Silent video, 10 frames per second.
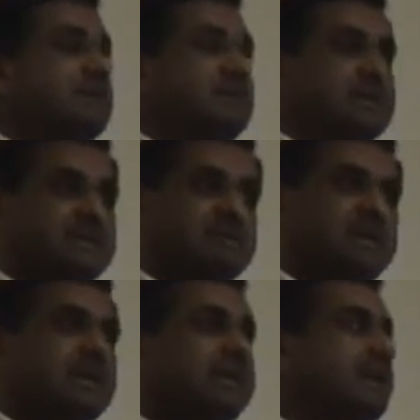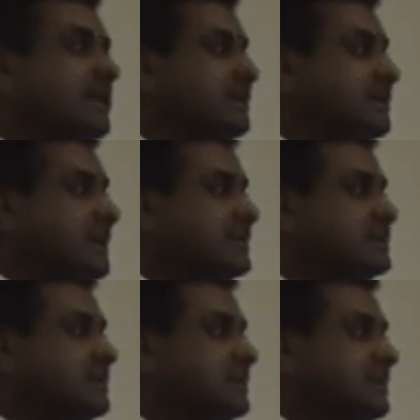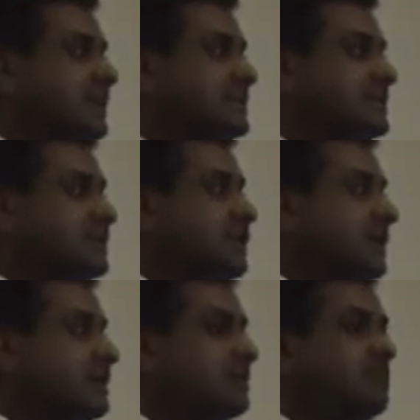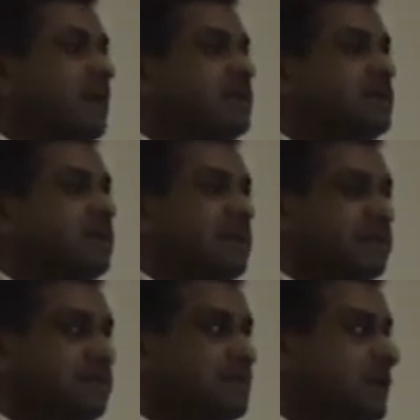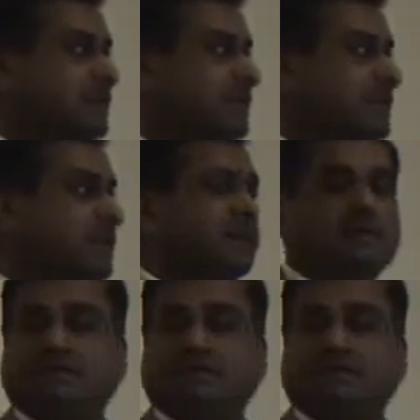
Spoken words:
Crazy monkey and crazy lazy dog combined together, probably.